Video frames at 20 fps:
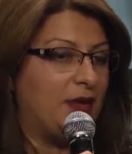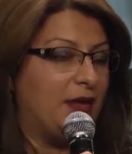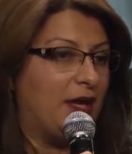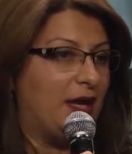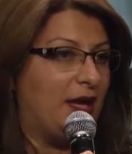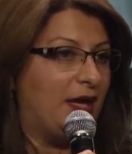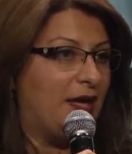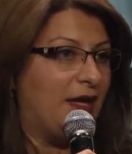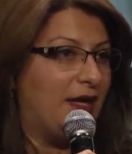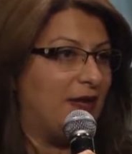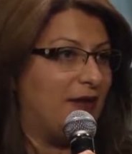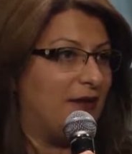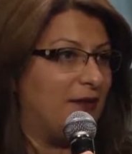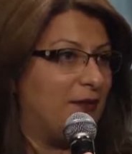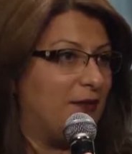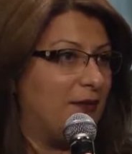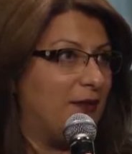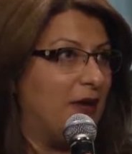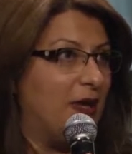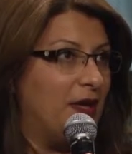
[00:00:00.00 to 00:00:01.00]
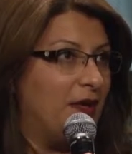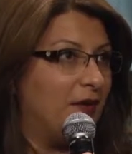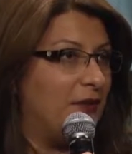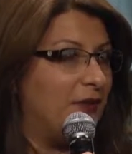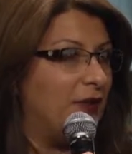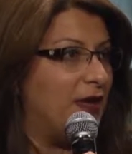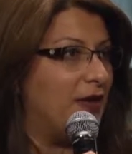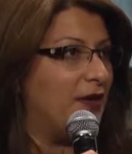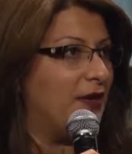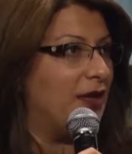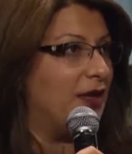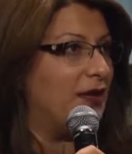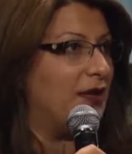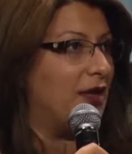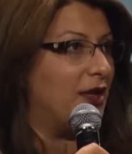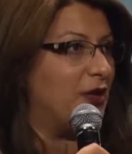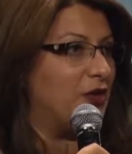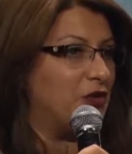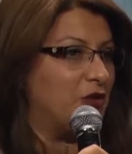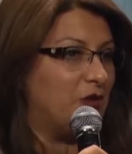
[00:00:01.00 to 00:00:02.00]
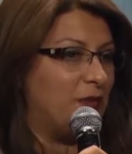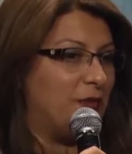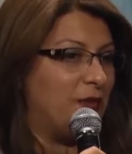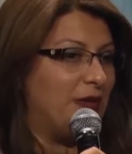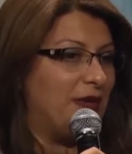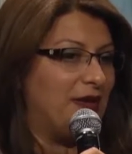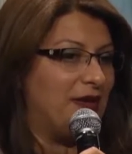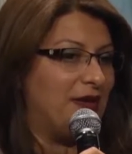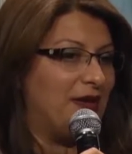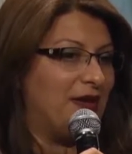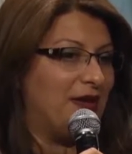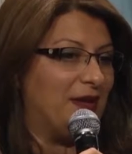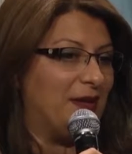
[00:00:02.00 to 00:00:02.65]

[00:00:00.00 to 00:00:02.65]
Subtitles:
I feel that I should be